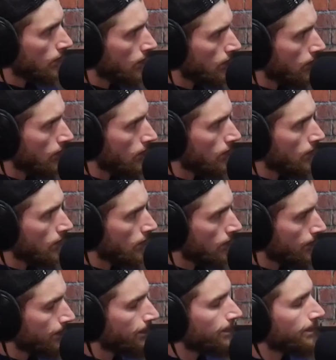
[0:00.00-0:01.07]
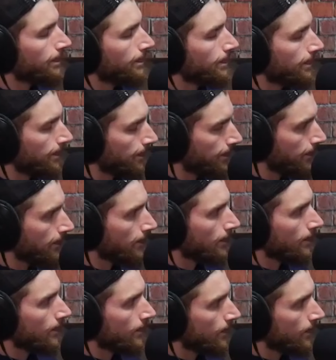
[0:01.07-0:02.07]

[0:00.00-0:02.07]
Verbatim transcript: so you don't fall you know and like you